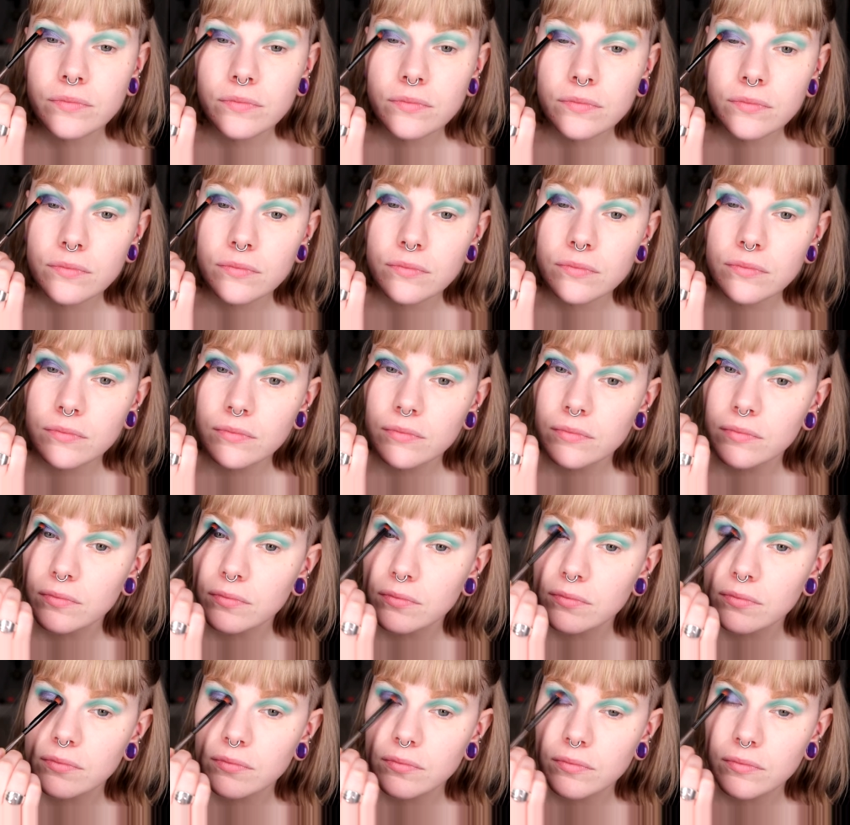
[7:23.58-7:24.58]

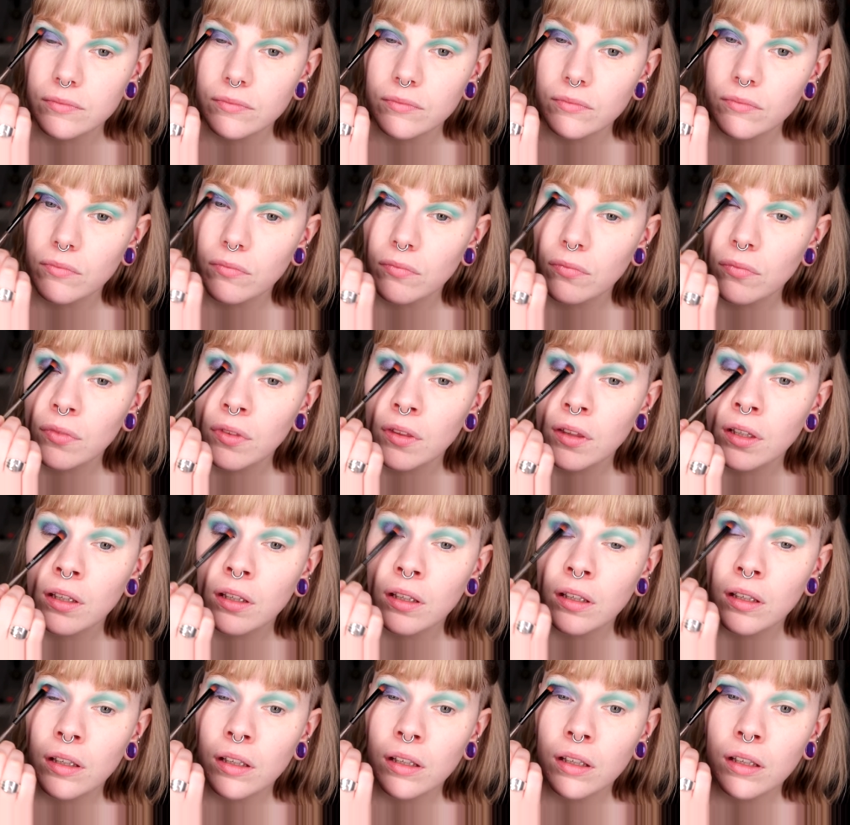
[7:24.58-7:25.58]

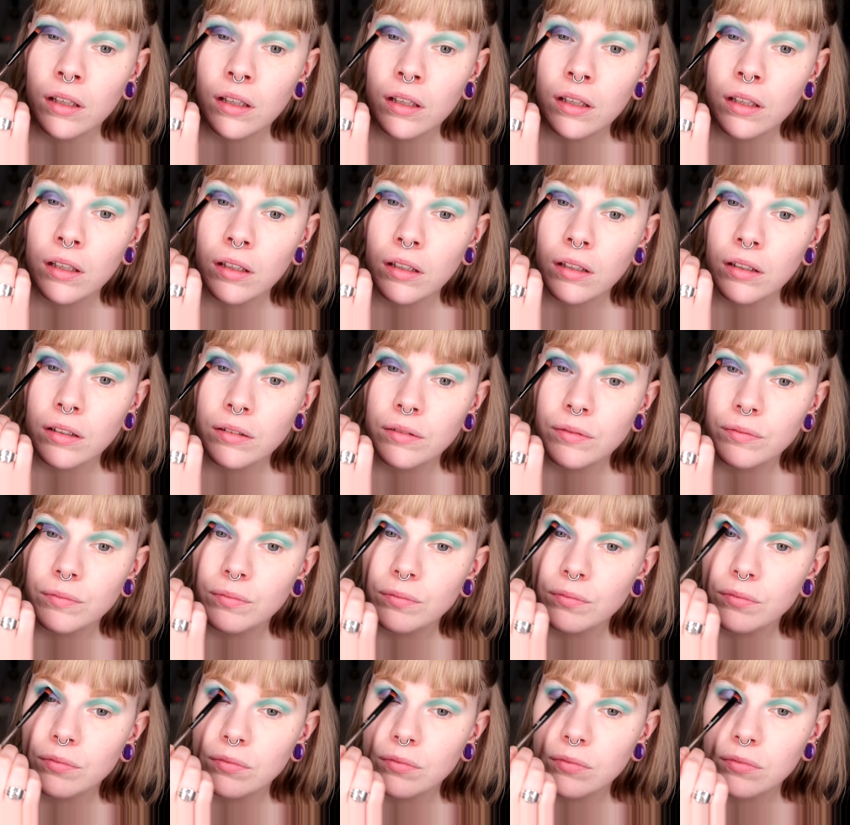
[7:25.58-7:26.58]

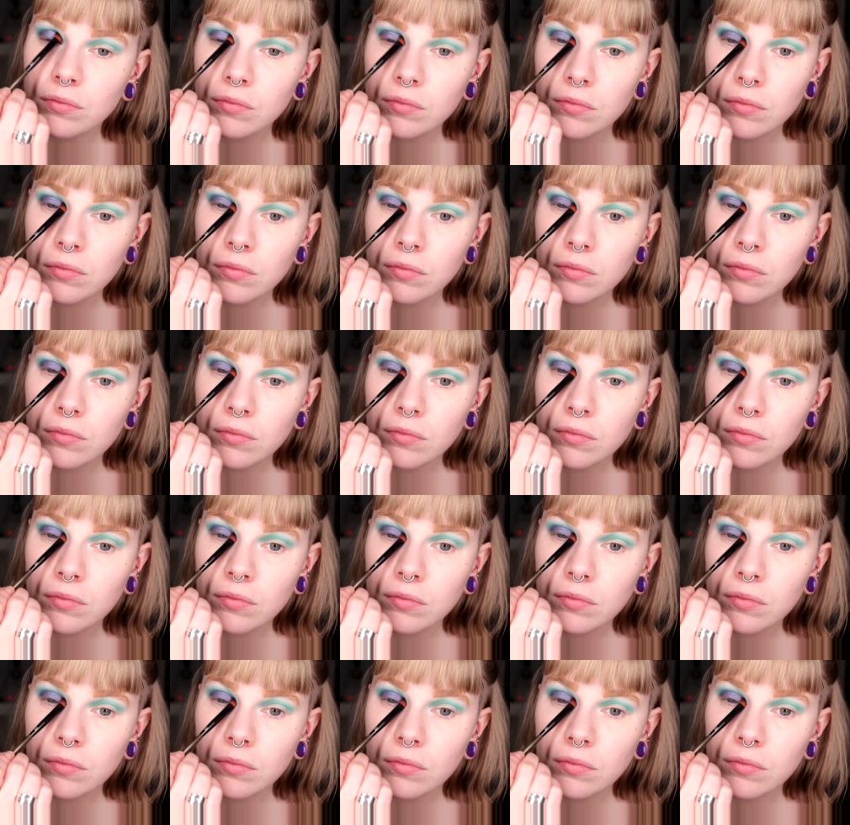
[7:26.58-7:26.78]
[no speech]